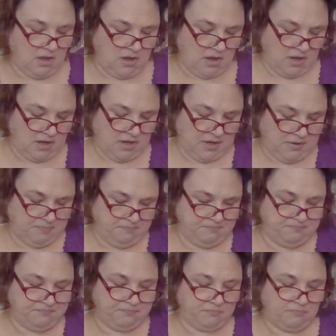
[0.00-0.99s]

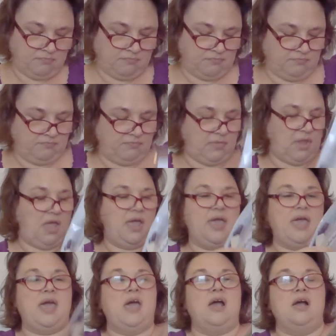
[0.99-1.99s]
Um, I
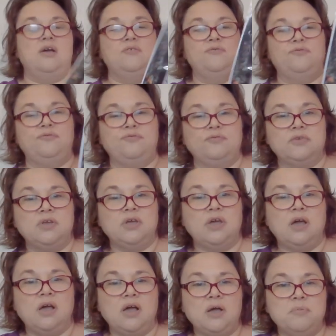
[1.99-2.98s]
have
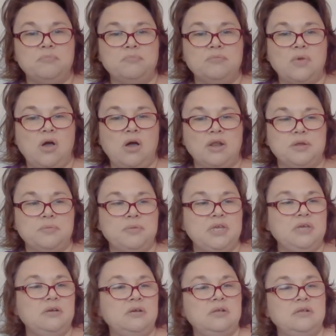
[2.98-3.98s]
um, Autumn
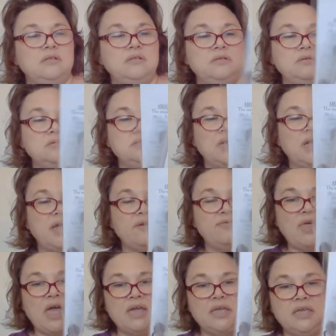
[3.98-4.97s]
Hill. I have
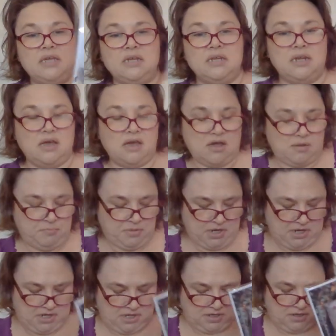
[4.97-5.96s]
that kitted up
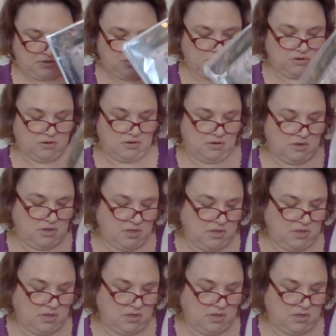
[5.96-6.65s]
in here.